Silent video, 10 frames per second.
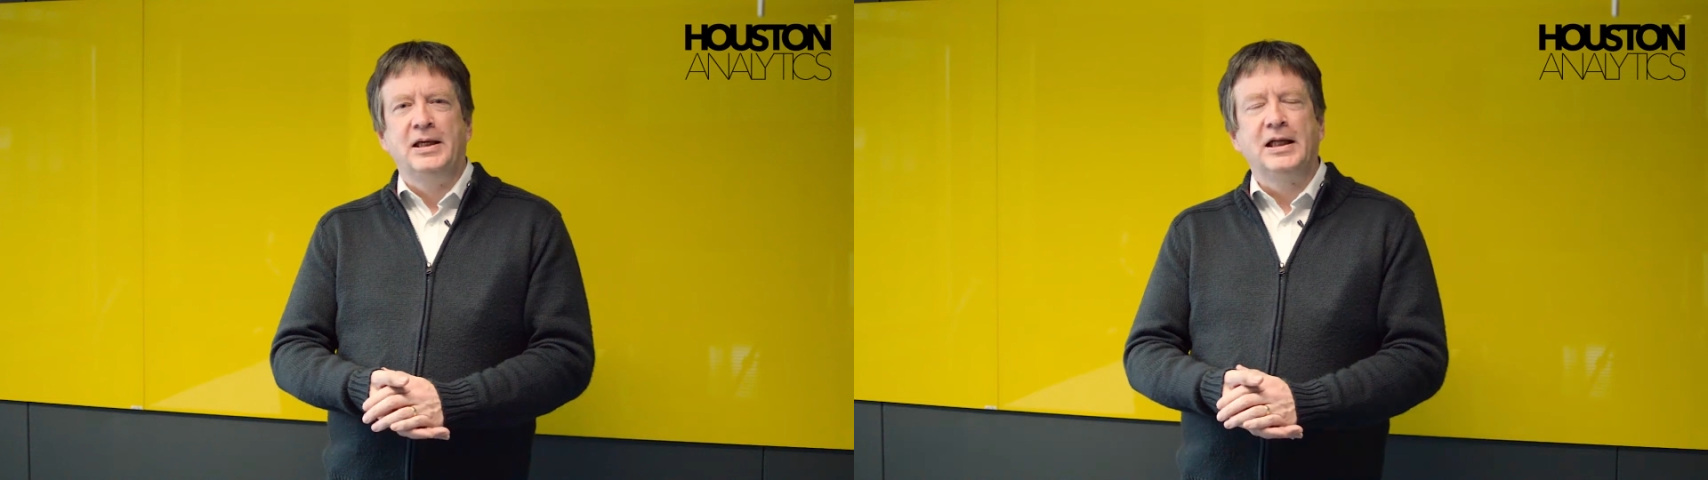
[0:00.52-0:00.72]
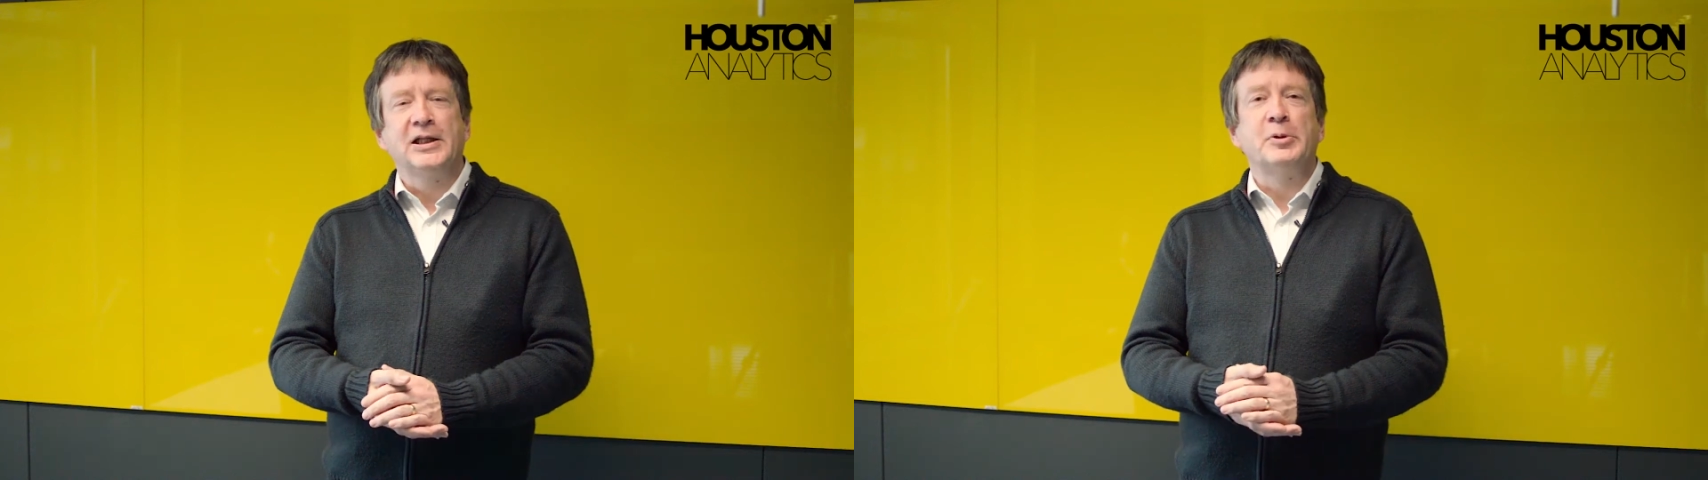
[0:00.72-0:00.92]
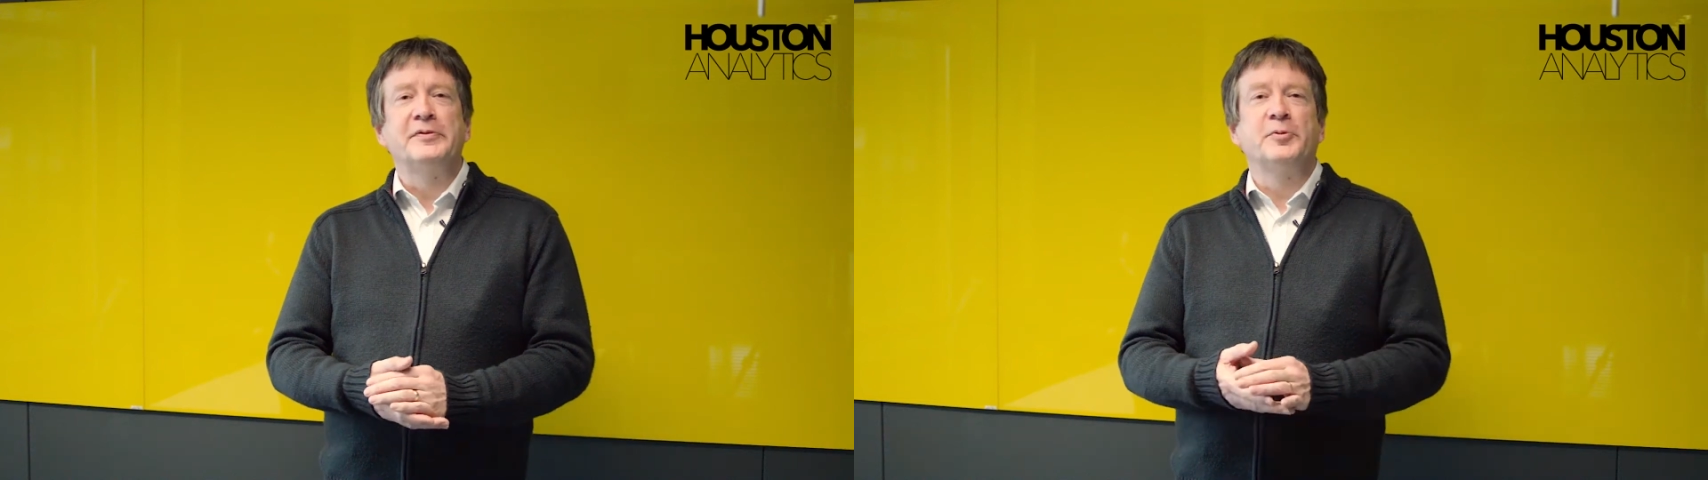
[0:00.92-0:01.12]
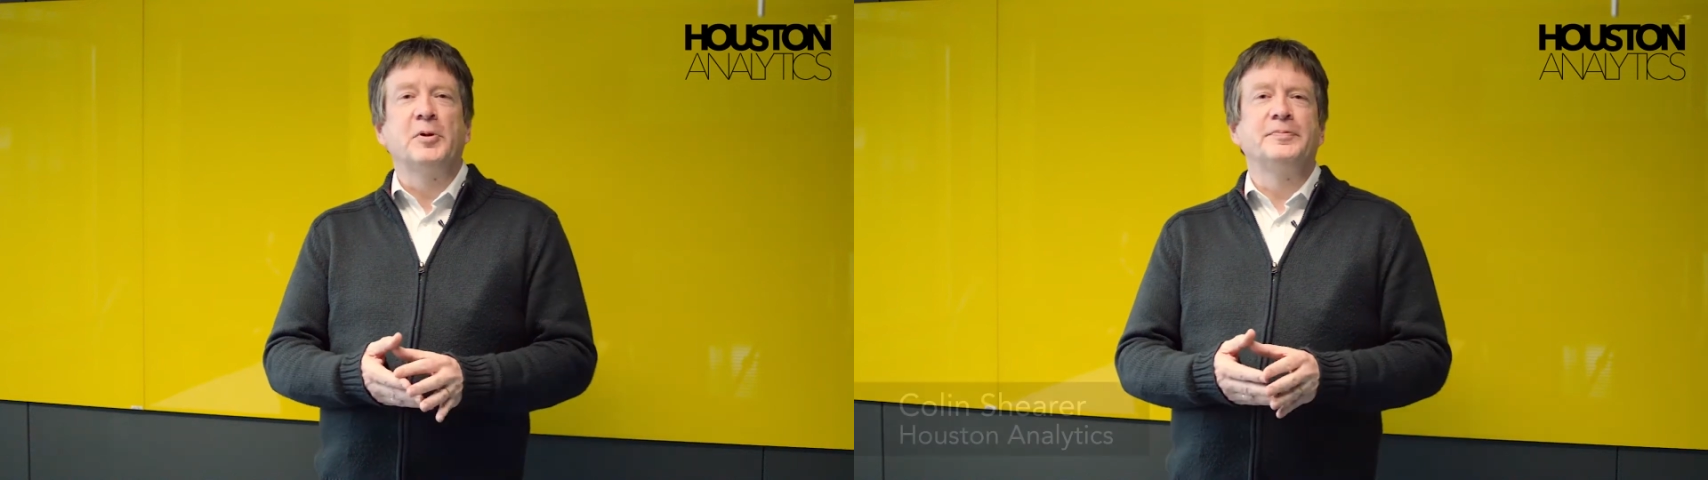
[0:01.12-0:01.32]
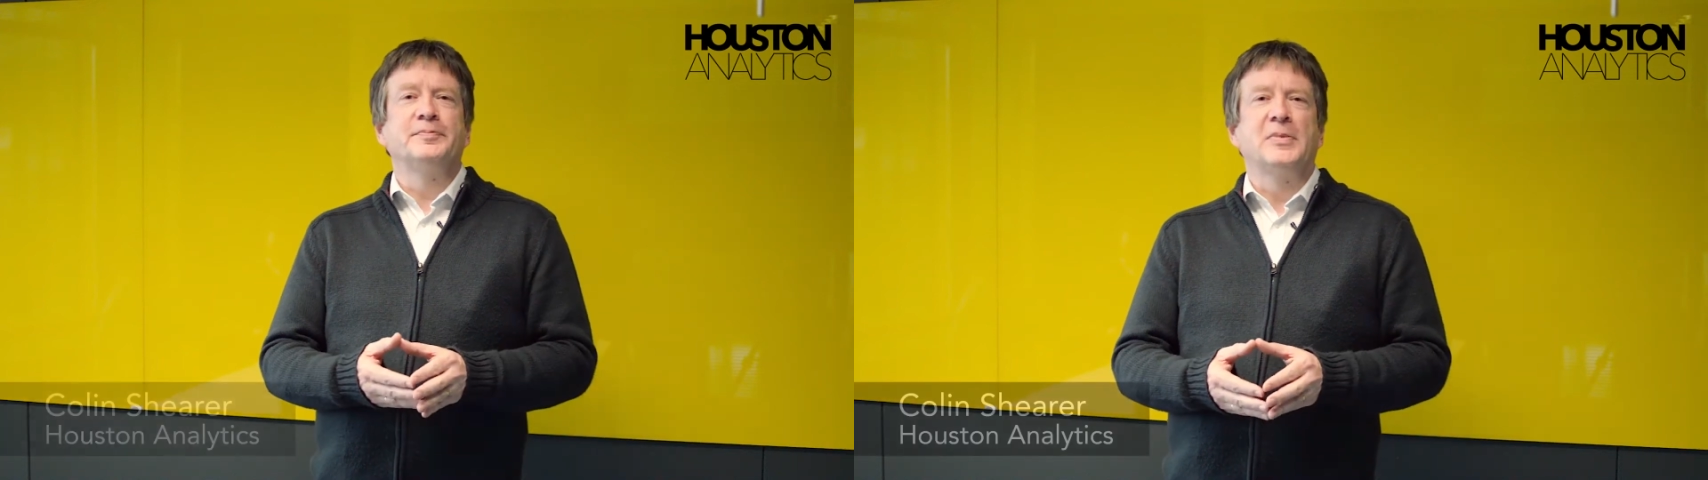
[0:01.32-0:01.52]
Hello
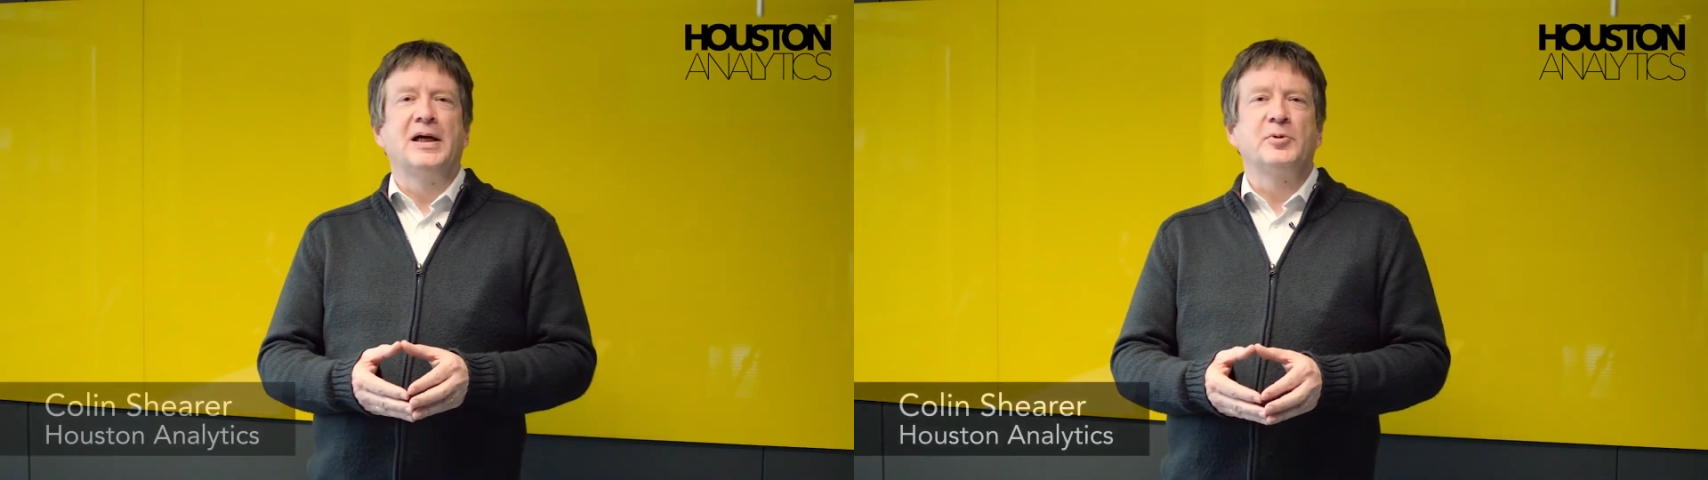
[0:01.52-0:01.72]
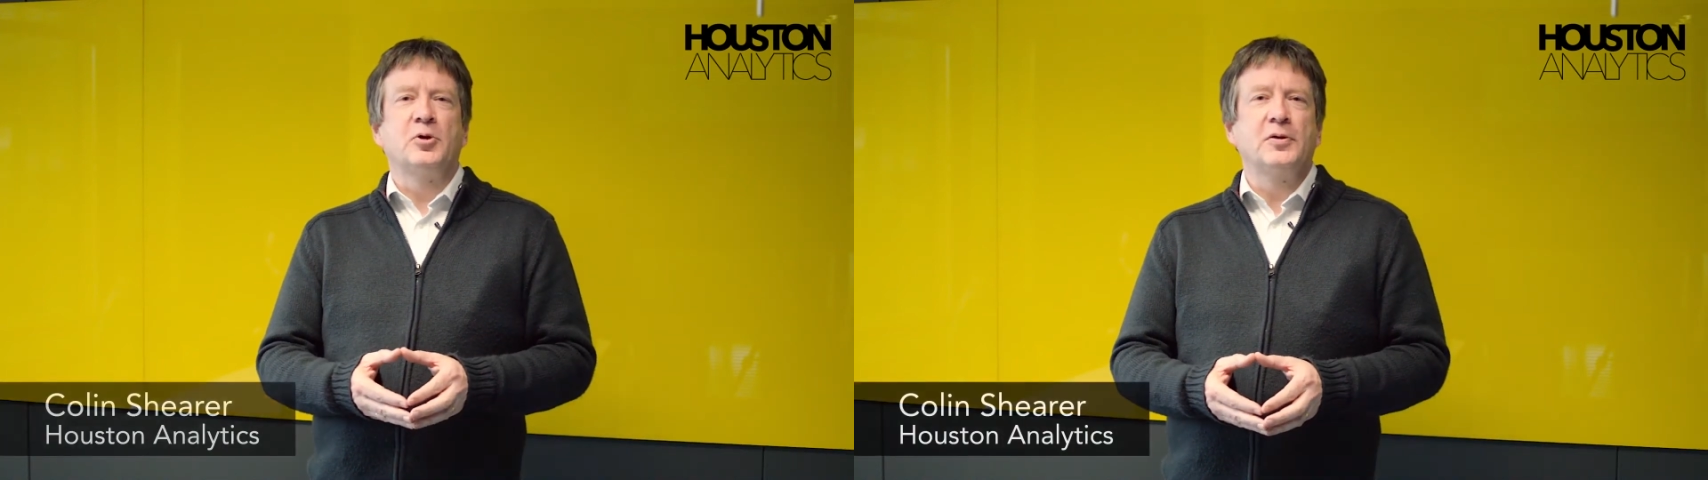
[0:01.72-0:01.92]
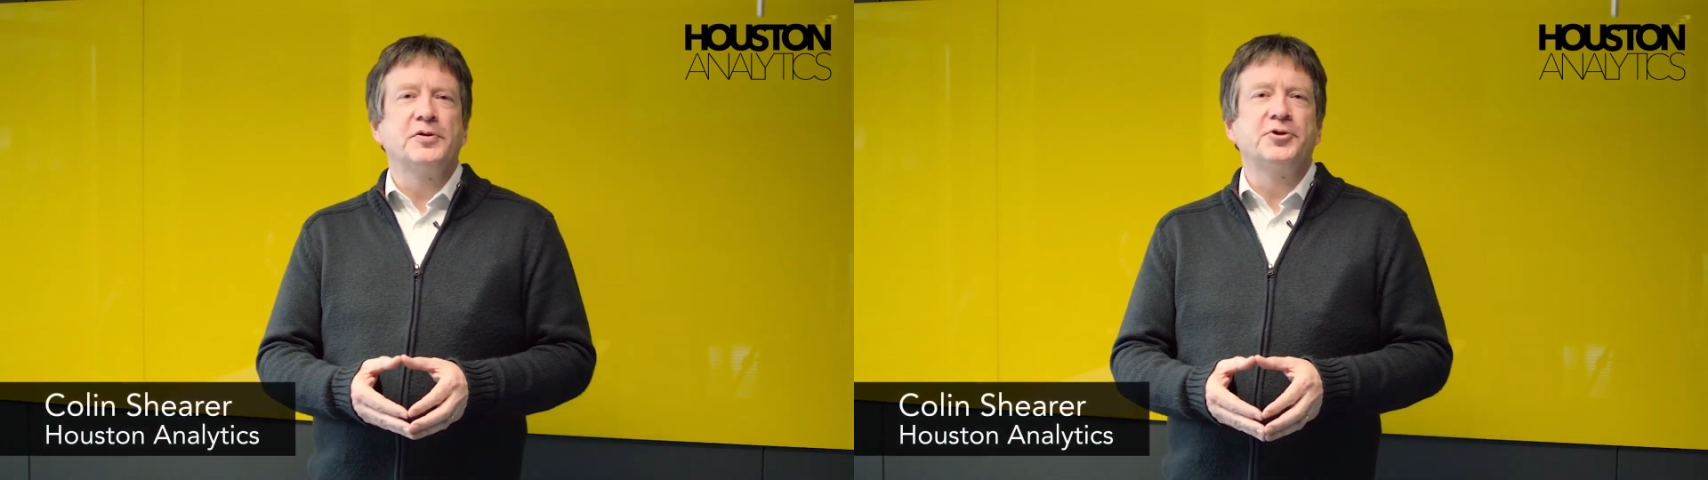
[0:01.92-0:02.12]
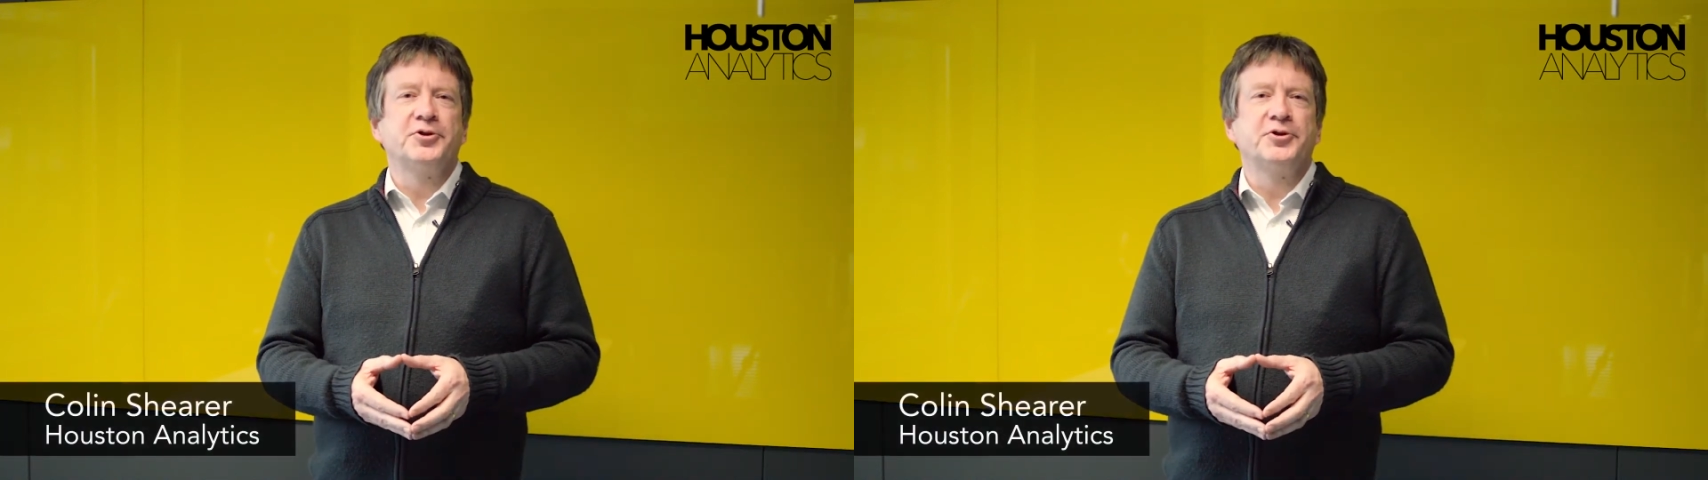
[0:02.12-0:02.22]
everyone, I'm Colin